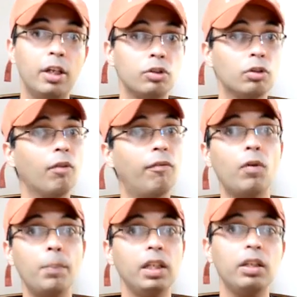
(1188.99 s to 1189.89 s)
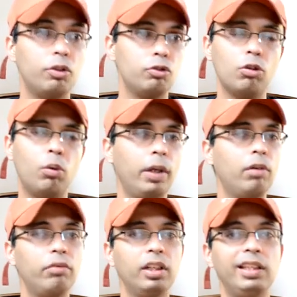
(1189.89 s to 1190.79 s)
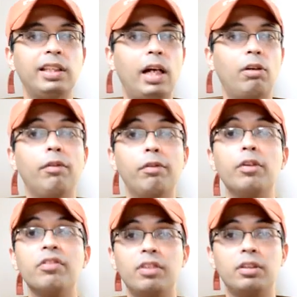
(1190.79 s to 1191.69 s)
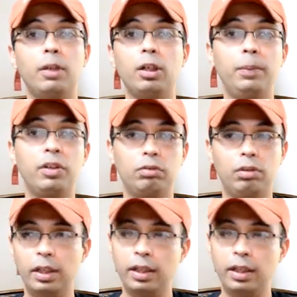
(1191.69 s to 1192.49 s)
So for me, there's no way to really tackle 36 megapixel.